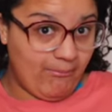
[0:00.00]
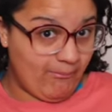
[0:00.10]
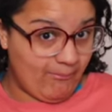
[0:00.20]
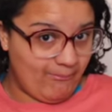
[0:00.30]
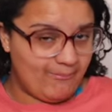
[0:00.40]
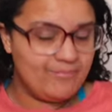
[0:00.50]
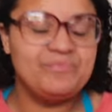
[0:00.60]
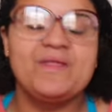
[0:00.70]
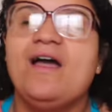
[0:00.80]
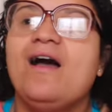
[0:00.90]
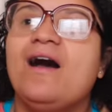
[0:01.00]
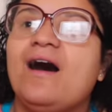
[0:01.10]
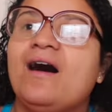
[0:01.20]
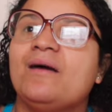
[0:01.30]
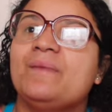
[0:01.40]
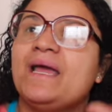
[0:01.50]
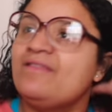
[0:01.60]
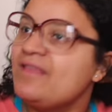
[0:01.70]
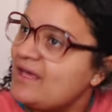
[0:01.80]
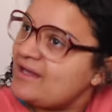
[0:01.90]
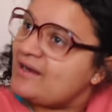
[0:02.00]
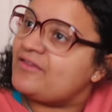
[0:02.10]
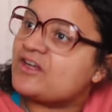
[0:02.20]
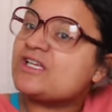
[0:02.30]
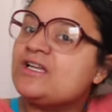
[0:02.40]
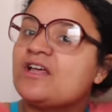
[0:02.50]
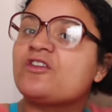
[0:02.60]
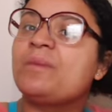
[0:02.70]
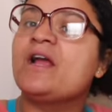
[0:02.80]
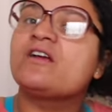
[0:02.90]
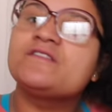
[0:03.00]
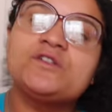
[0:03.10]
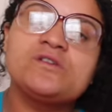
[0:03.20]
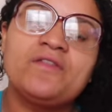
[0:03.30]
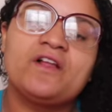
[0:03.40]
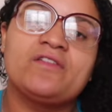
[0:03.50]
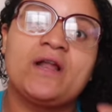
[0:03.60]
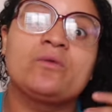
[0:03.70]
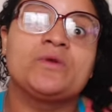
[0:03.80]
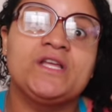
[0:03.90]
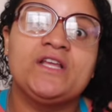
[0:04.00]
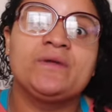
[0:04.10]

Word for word: Uh-huh. um, and then there's another pair of shoes on there that I really,